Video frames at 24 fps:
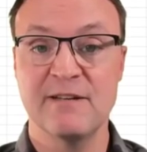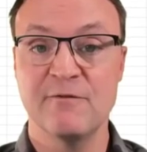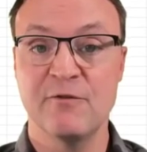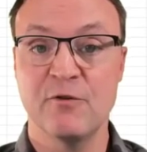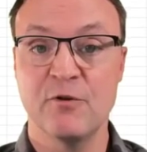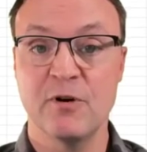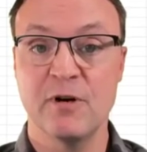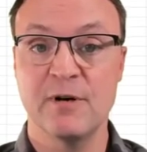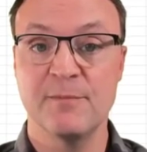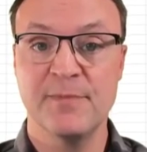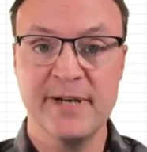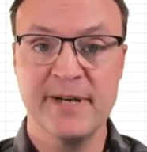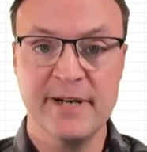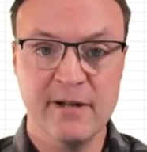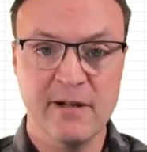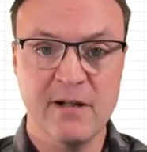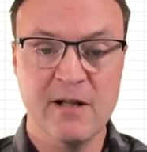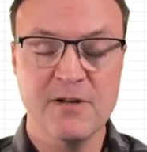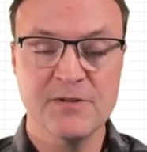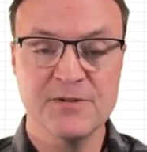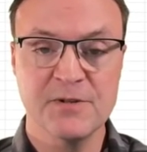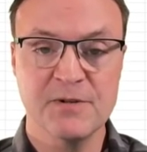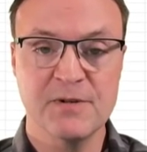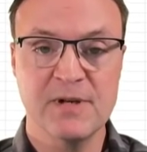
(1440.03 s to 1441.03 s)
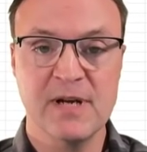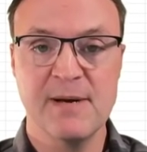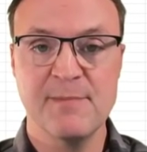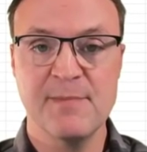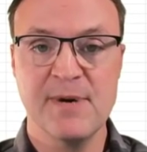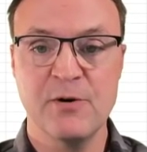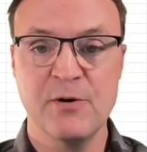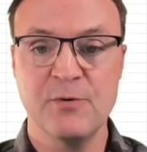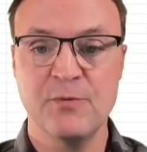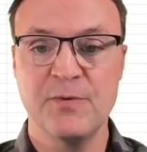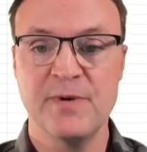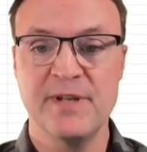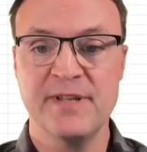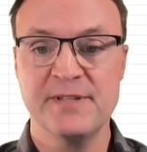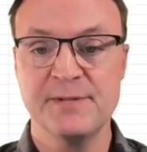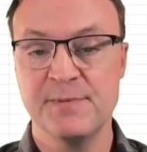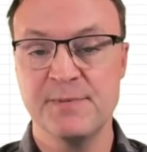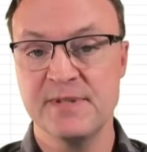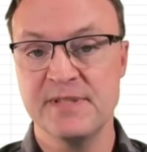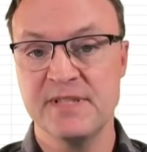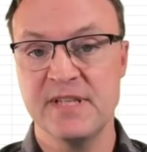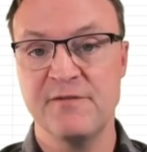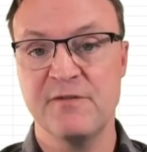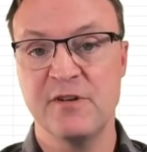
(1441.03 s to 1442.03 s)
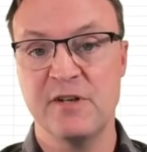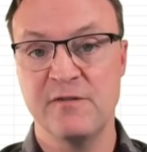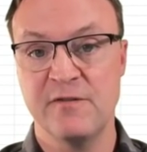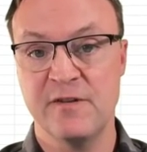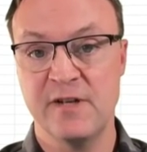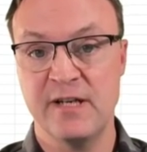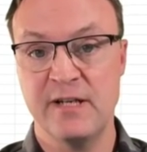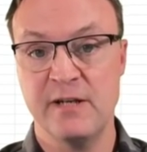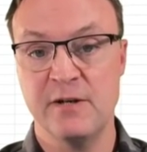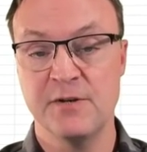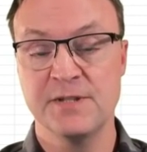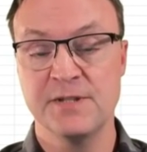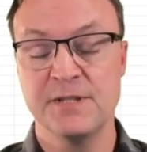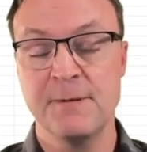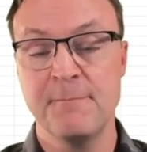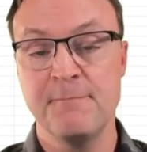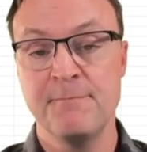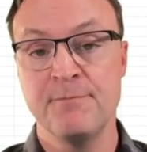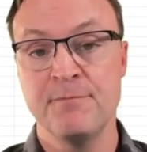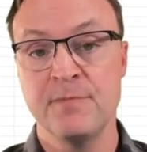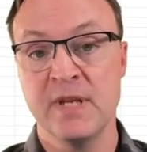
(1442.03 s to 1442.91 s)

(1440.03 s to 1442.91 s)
for. But I'll also come out with specific videos